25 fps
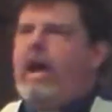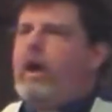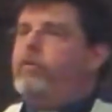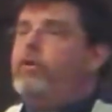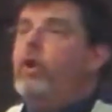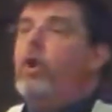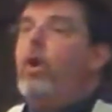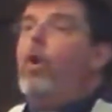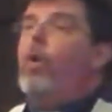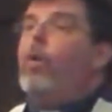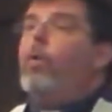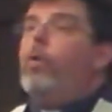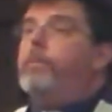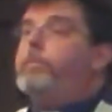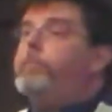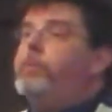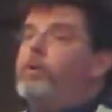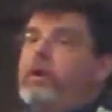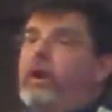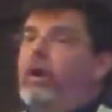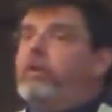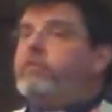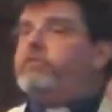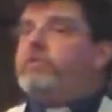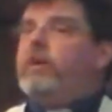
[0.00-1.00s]
down or
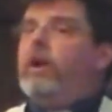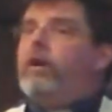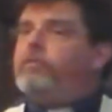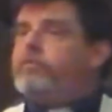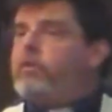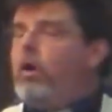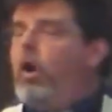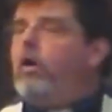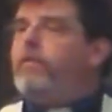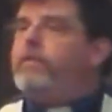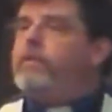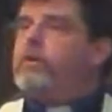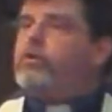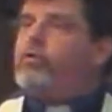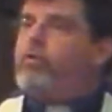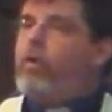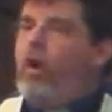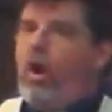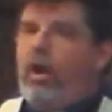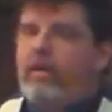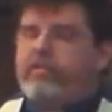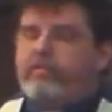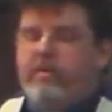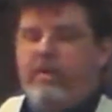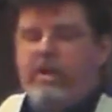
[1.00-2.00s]
put ourselves on the
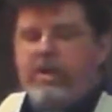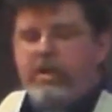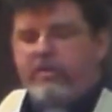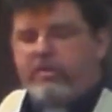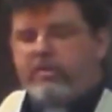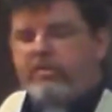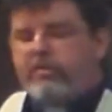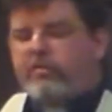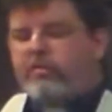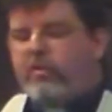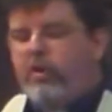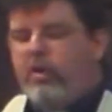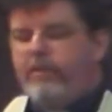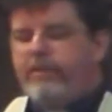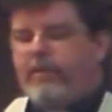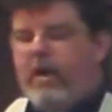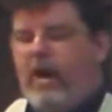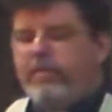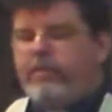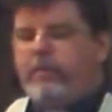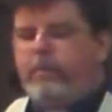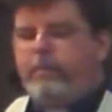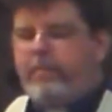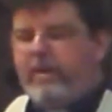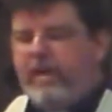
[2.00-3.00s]
cross to serve
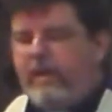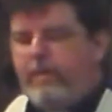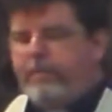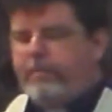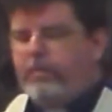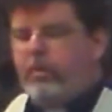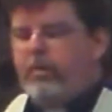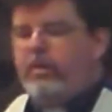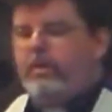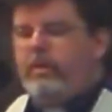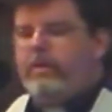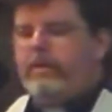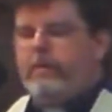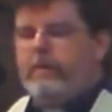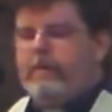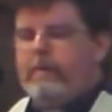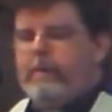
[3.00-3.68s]
other people.